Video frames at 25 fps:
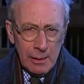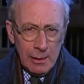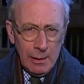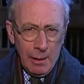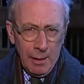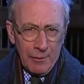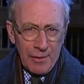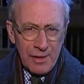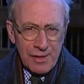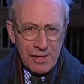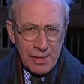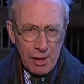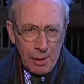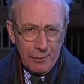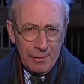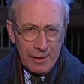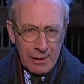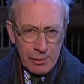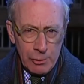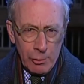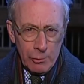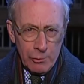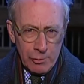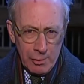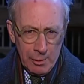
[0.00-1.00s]
of the
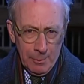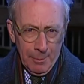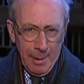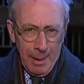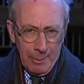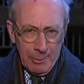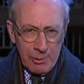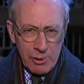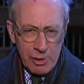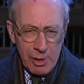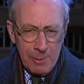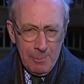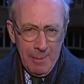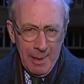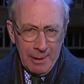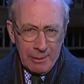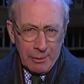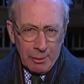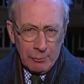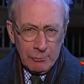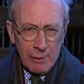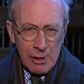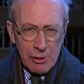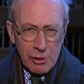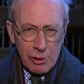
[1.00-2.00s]
Soviet Union, by which he meant
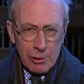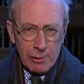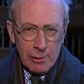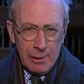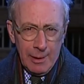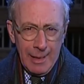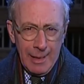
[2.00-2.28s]
the Russian